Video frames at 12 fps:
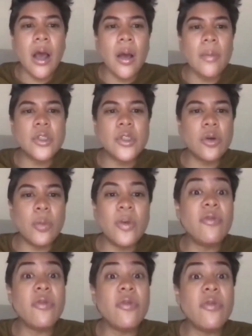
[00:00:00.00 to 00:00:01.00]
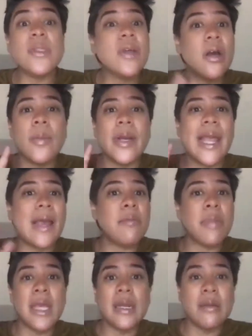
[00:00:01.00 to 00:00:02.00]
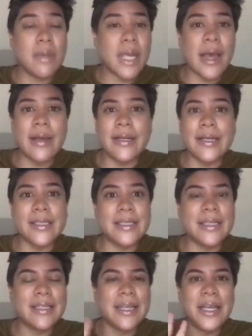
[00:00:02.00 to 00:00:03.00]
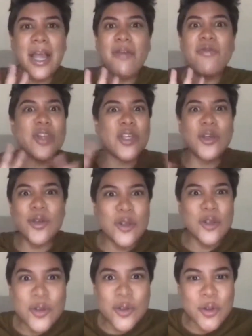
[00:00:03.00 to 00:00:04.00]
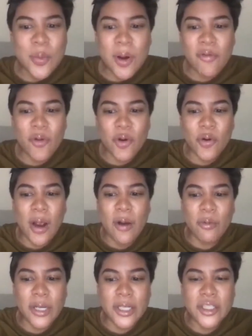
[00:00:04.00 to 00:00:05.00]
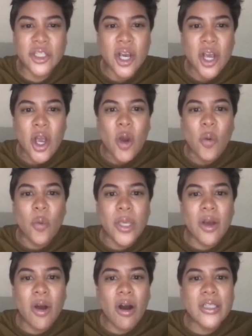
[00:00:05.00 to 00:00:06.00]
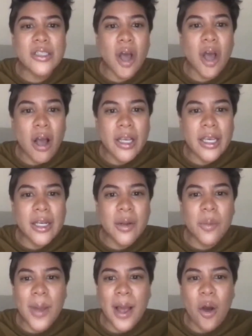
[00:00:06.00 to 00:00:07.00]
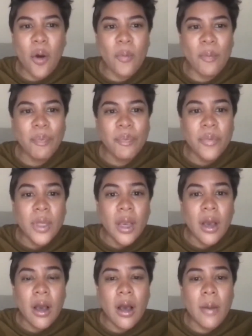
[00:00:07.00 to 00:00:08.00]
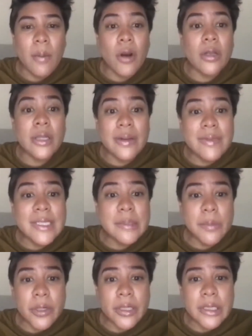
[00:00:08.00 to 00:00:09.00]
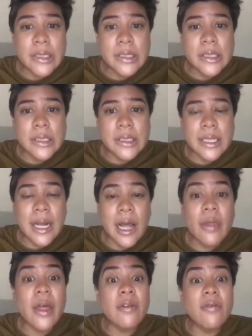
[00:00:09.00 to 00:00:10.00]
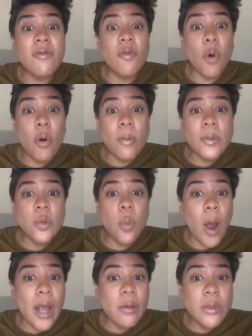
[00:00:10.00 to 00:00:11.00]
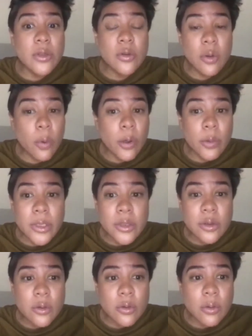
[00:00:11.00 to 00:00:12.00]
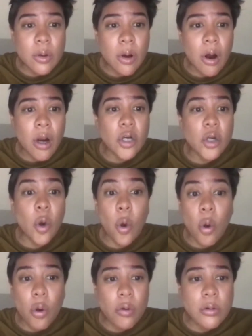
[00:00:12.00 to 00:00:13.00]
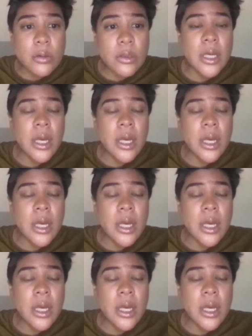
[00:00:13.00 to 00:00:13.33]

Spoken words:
so before we talk about campaigning mechanics and like everything you need to do about voter outreach, we are talking about our lived experiences and how that informs why we do the work we do, our goals,